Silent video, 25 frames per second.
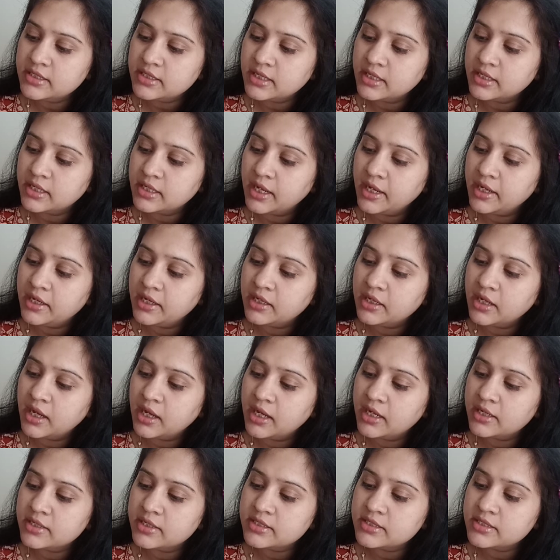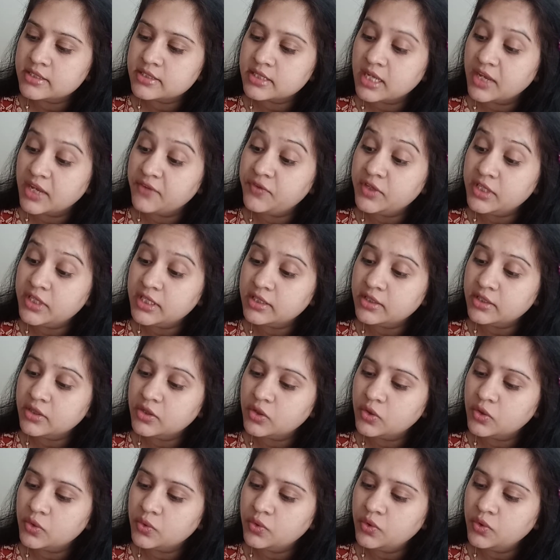and enhanced evident
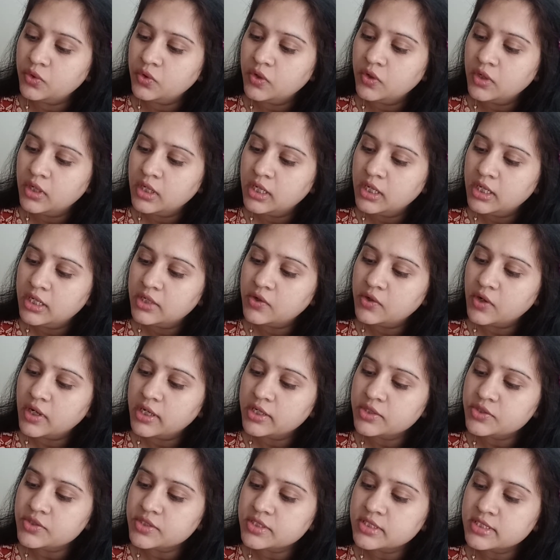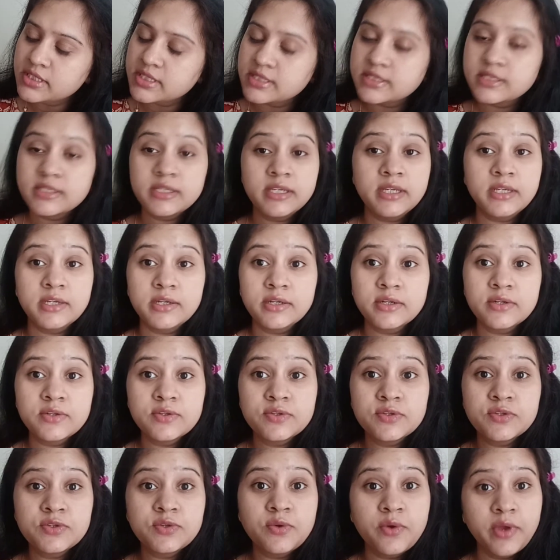glow, nourishes the skin.
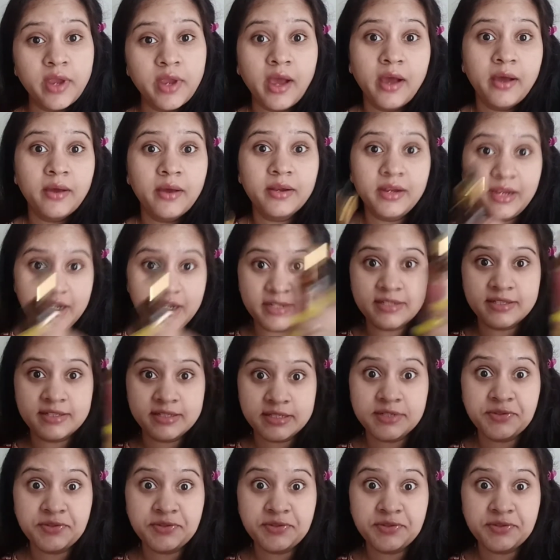So yeah, let's